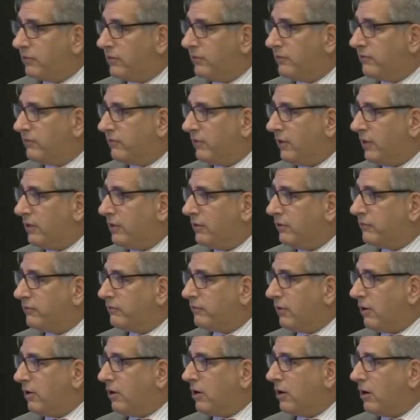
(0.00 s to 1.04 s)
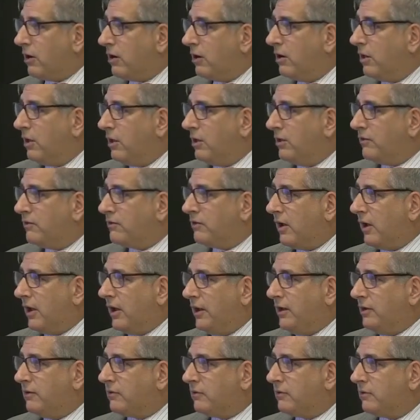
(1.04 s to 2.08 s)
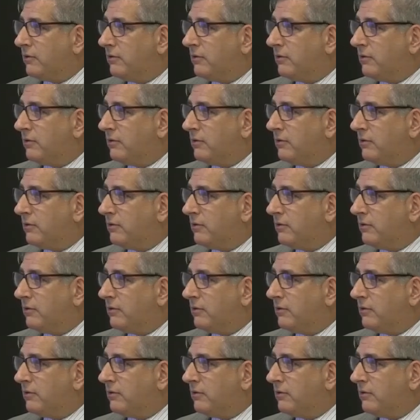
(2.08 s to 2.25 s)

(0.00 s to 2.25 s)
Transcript: The cells are tight,